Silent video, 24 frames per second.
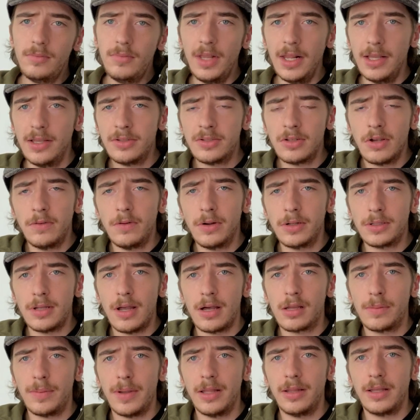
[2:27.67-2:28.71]
And so overall, I'll
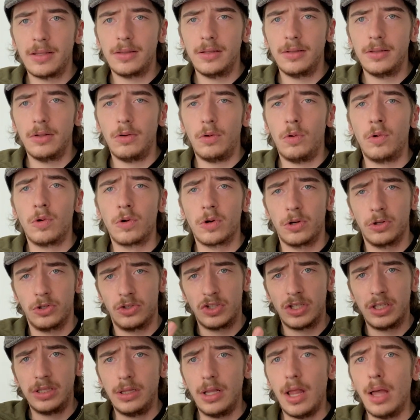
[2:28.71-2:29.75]
talk about like the horror
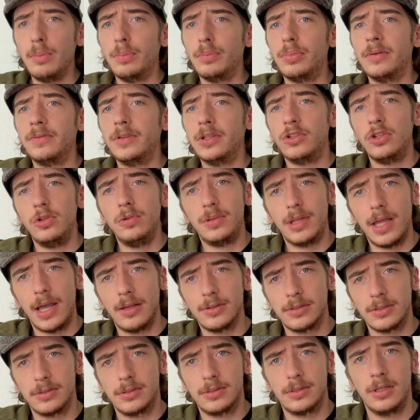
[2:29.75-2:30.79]
slump of the
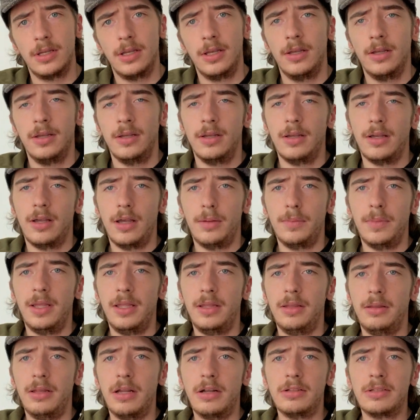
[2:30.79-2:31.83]
2000s.
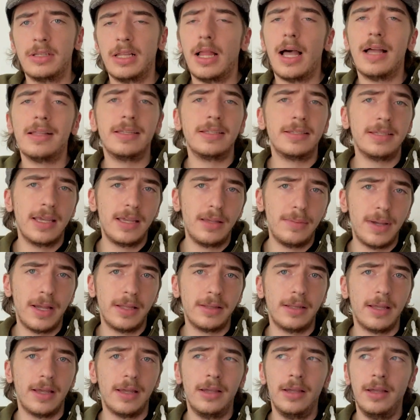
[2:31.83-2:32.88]
And there's a lot to say
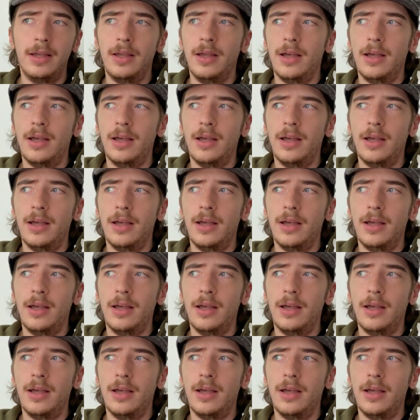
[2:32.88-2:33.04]
about that.